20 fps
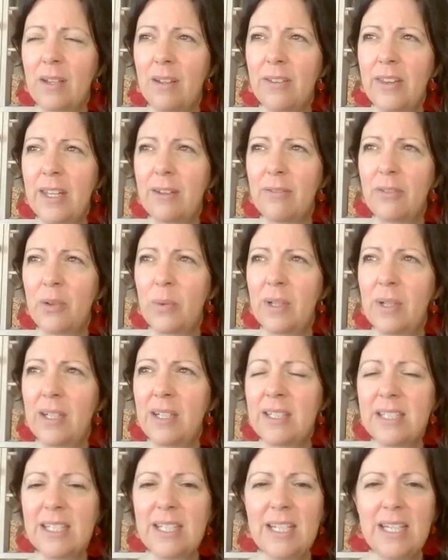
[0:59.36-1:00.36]
think of the
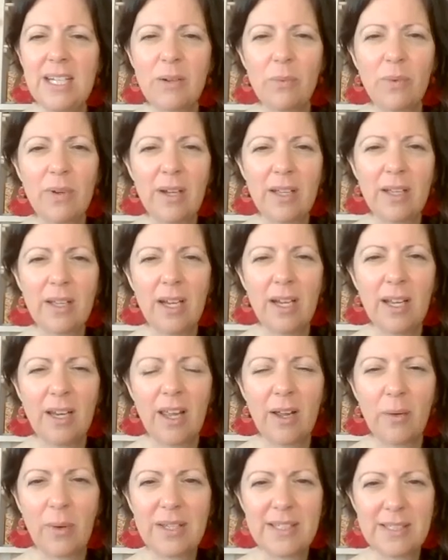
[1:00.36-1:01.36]
word. Like when